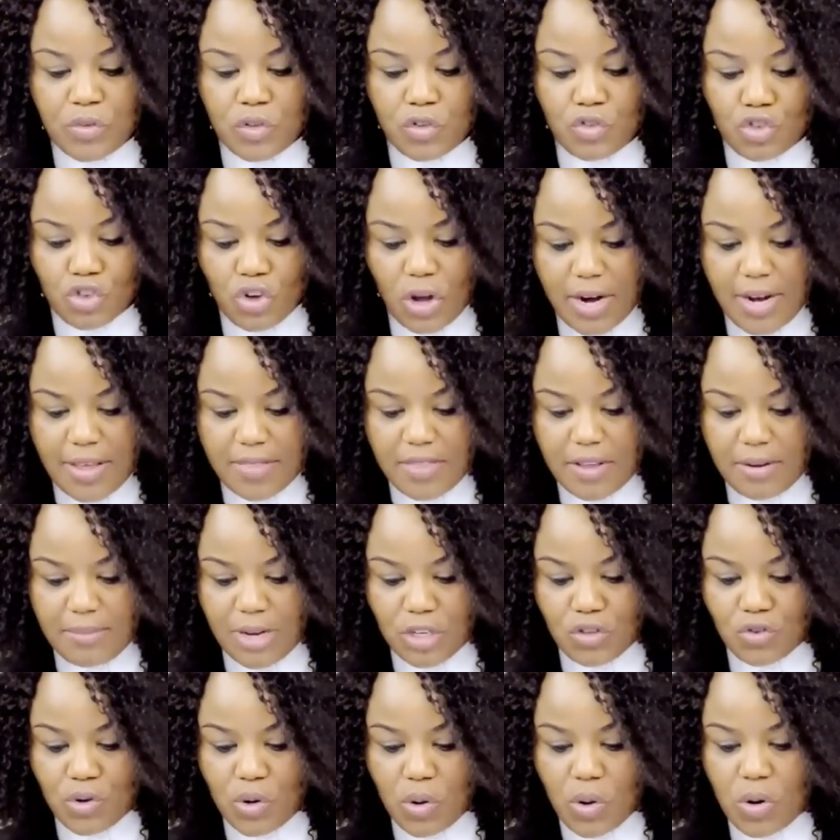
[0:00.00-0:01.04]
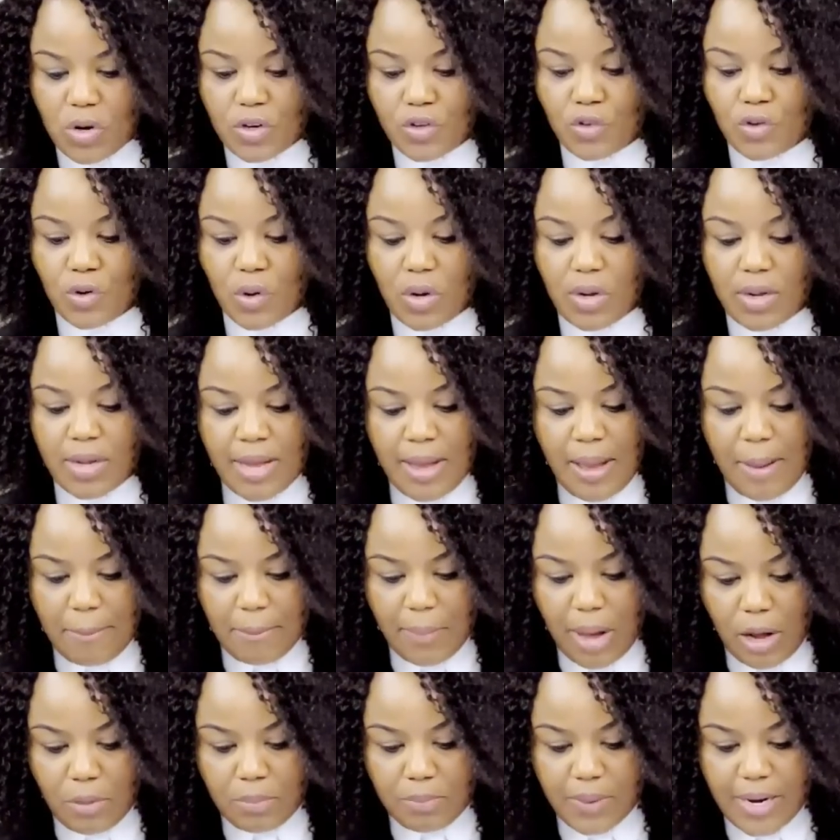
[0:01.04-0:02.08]
Jonathan Machokoto,
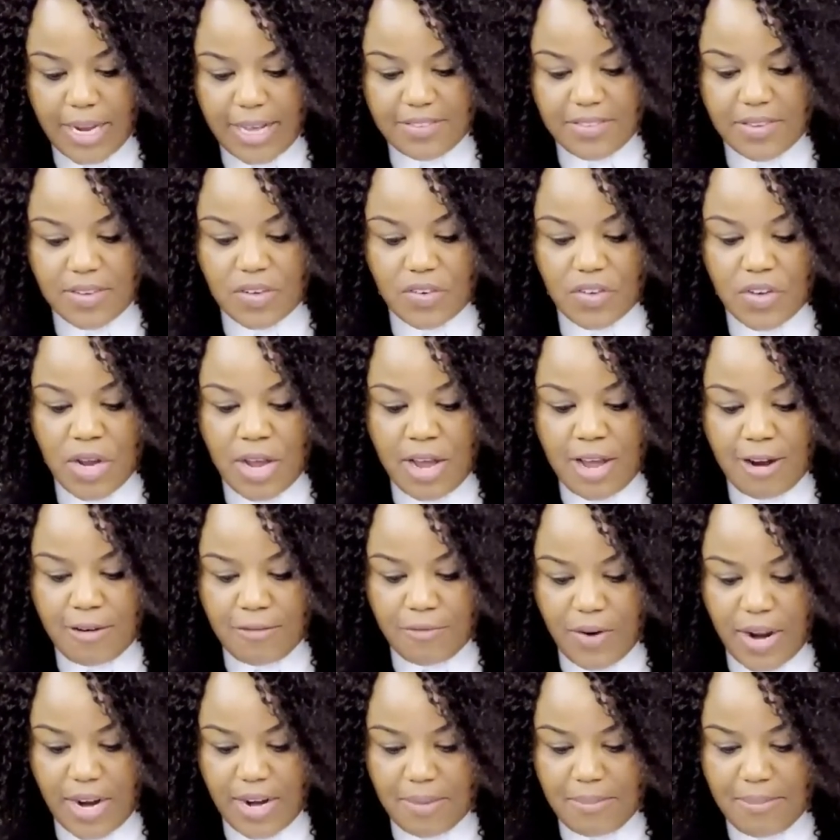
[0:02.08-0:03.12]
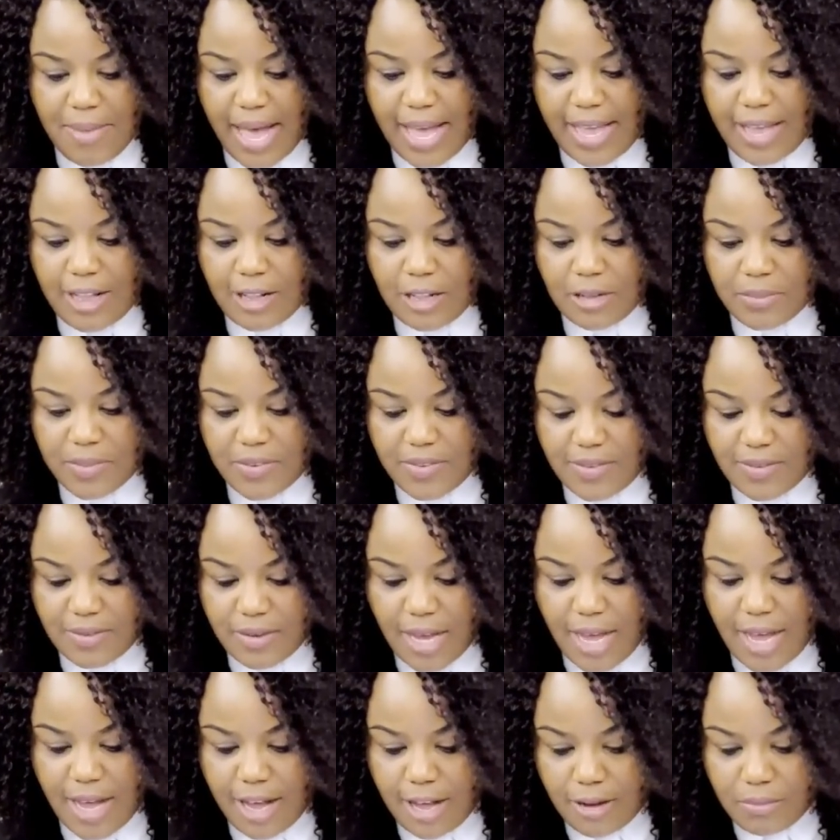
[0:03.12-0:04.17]
Mount Pleasant, Freddie Michael
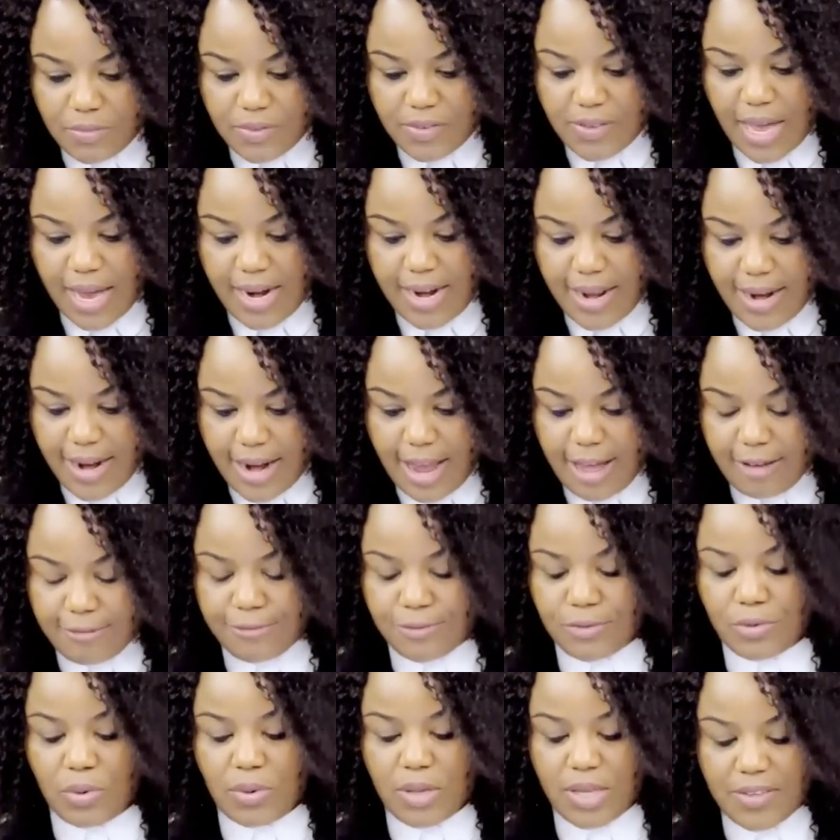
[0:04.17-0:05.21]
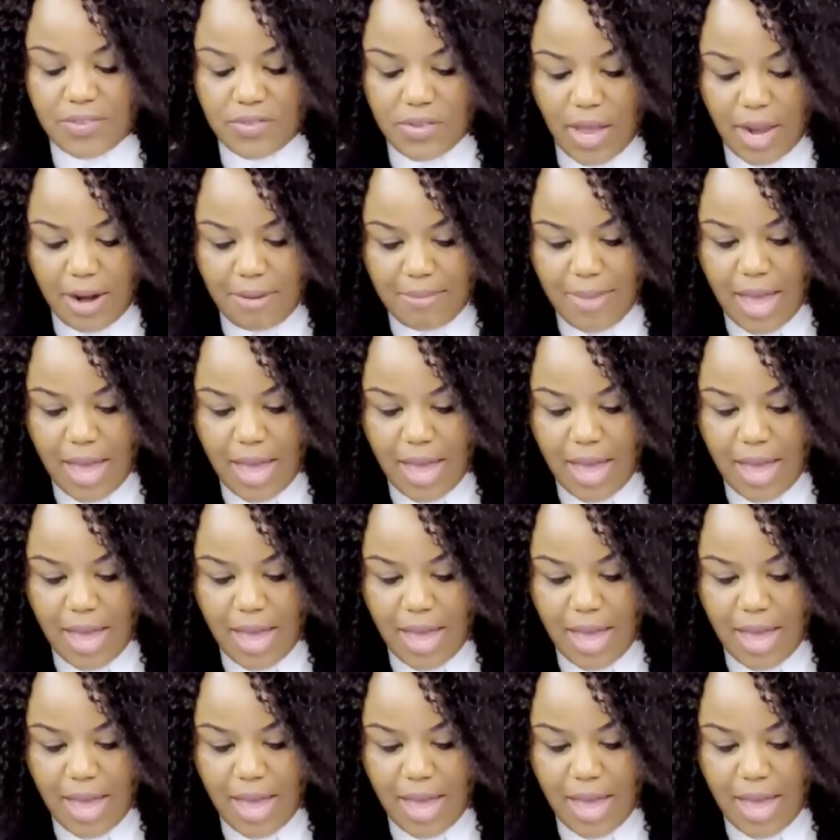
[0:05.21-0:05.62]
Msarirevu, St.